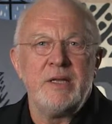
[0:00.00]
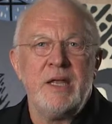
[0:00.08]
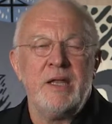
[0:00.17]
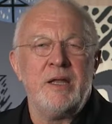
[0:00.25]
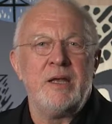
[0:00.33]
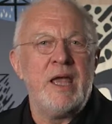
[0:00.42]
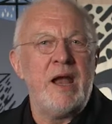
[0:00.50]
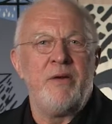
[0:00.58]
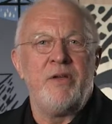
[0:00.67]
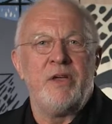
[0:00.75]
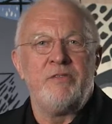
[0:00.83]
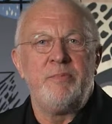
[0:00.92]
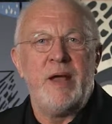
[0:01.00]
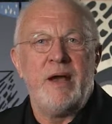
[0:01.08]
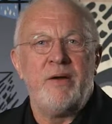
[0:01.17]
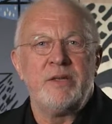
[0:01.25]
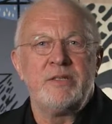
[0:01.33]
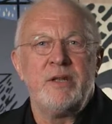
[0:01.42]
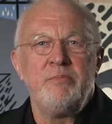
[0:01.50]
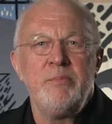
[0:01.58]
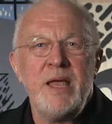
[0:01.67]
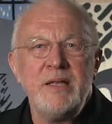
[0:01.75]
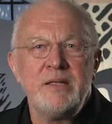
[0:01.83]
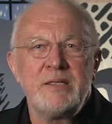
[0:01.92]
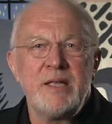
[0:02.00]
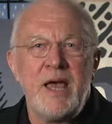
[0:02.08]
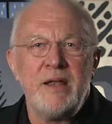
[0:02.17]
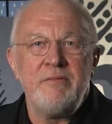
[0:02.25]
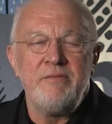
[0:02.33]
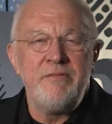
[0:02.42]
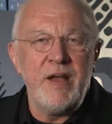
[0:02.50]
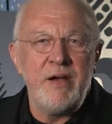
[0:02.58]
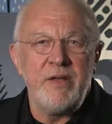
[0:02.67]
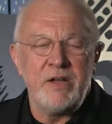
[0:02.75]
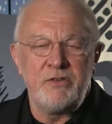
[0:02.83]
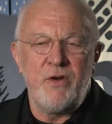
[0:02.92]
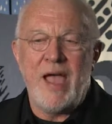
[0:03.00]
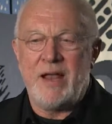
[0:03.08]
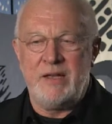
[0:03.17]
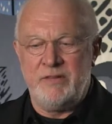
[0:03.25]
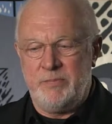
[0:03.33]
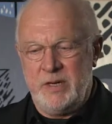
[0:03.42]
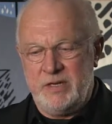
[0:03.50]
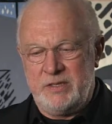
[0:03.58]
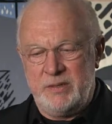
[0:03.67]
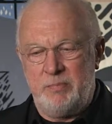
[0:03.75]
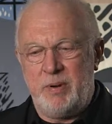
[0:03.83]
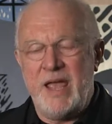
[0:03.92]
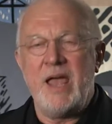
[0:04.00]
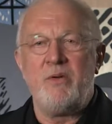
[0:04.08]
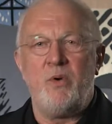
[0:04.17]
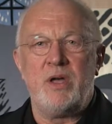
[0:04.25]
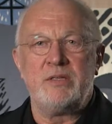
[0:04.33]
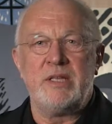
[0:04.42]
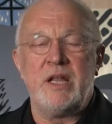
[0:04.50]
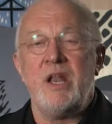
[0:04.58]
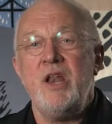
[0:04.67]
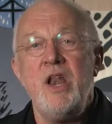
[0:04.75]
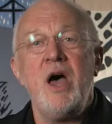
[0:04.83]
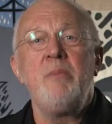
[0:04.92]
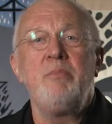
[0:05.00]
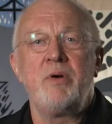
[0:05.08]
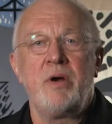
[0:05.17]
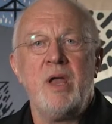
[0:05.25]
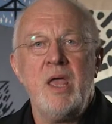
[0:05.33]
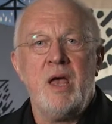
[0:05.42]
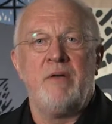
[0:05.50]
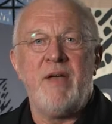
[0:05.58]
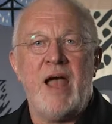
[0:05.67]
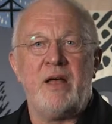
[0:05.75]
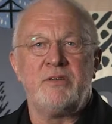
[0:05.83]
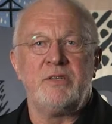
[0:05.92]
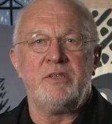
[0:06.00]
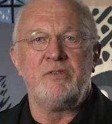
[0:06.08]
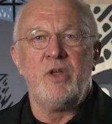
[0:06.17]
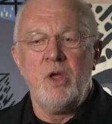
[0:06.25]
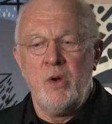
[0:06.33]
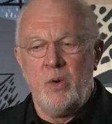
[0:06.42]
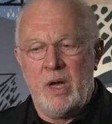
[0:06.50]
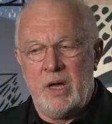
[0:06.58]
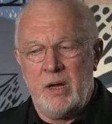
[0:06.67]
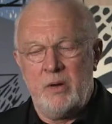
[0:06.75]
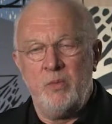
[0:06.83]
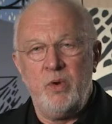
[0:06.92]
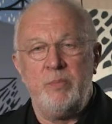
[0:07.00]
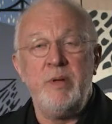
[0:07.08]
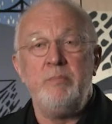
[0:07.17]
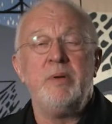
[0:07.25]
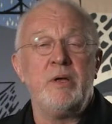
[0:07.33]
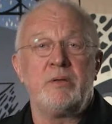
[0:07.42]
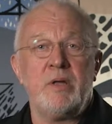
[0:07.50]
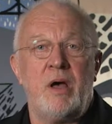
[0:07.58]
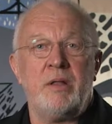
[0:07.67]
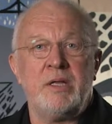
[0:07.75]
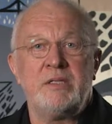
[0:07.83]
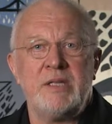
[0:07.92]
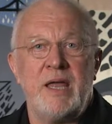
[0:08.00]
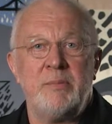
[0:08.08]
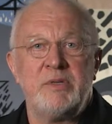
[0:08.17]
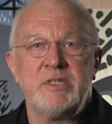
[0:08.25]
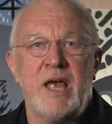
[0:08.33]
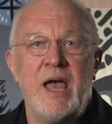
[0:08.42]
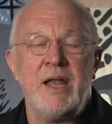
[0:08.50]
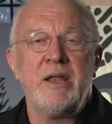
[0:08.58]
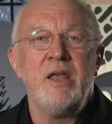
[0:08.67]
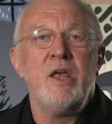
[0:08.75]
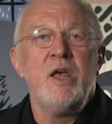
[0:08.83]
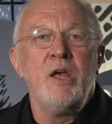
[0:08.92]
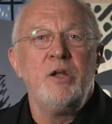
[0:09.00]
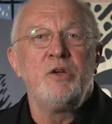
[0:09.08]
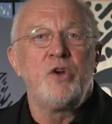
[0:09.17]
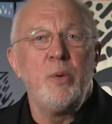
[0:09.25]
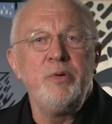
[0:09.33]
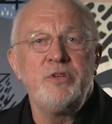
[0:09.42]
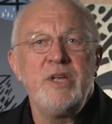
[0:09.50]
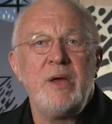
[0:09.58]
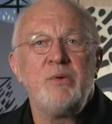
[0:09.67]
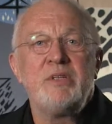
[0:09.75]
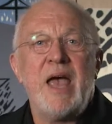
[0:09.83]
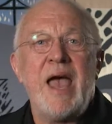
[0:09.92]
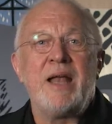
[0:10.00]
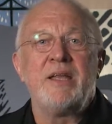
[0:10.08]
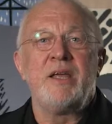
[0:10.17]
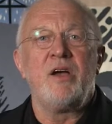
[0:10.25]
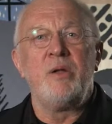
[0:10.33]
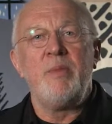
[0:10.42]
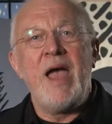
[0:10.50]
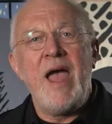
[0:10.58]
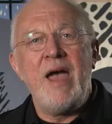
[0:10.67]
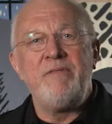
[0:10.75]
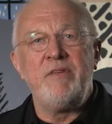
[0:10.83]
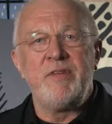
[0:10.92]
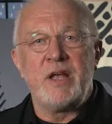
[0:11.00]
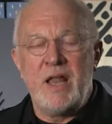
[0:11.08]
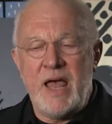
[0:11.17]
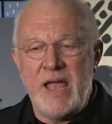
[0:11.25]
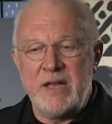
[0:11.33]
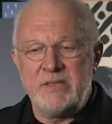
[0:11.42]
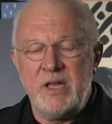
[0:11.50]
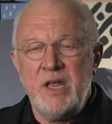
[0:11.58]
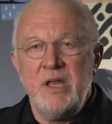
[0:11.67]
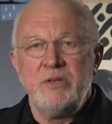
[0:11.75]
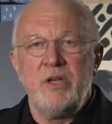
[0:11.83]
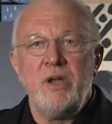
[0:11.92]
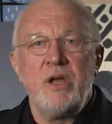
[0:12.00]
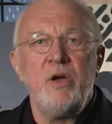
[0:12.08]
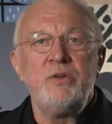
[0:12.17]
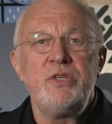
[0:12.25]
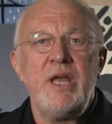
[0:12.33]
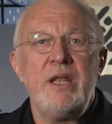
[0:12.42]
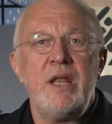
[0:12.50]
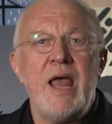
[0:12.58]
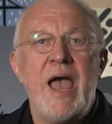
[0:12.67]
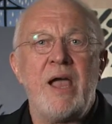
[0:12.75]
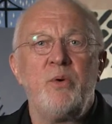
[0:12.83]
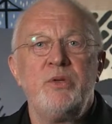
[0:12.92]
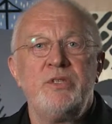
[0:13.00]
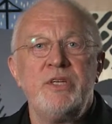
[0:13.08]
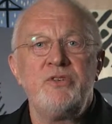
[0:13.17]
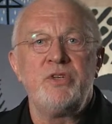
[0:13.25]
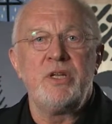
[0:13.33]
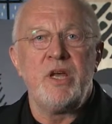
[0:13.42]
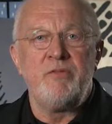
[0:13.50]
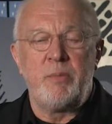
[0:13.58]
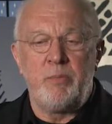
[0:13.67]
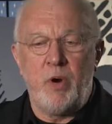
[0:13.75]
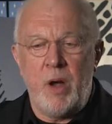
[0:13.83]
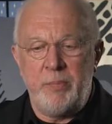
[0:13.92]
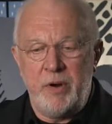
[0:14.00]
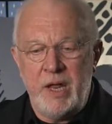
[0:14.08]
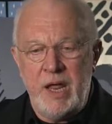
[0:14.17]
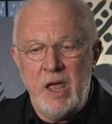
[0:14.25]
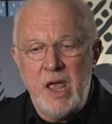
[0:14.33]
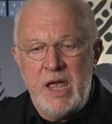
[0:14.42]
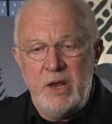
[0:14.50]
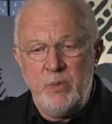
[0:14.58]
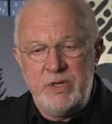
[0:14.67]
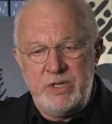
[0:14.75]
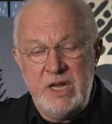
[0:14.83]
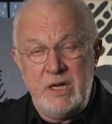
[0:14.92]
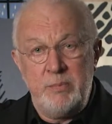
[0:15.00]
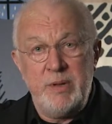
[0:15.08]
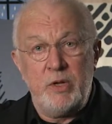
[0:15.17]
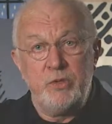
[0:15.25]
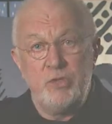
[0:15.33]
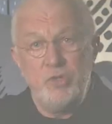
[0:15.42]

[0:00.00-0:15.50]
in an area of Paris that made the site very attractive because the plan was that a number of houses would be built on the same site. Le Corbusier was acting on behalf of the clients to negotiate an acquisition of a property in which he could build